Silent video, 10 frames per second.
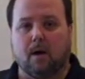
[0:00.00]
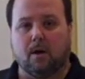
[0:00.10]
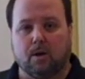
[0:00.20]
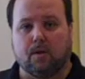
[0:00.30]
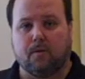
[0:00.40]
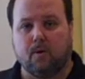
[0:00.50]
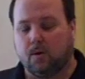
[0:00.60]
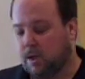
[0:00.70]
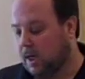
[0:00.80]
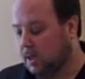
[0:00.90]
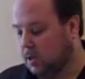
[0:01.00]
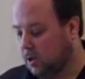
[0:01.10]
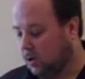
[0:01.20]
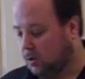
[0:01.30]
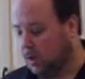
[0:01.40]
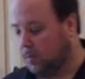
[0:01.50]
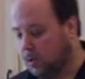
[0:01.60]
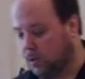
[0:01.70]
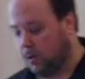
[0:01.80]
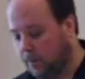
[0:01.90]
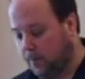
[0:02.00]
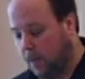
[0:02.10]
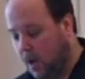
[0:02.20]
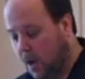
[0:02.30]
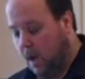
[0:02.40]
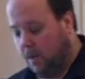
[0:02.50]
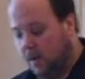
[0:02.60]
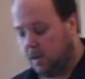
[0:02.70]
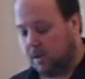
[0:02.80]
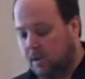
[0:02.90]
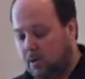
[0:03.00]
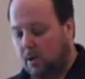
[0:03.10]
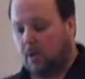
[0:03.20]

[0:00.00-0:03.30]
cook the food or change the internal temperature. This is the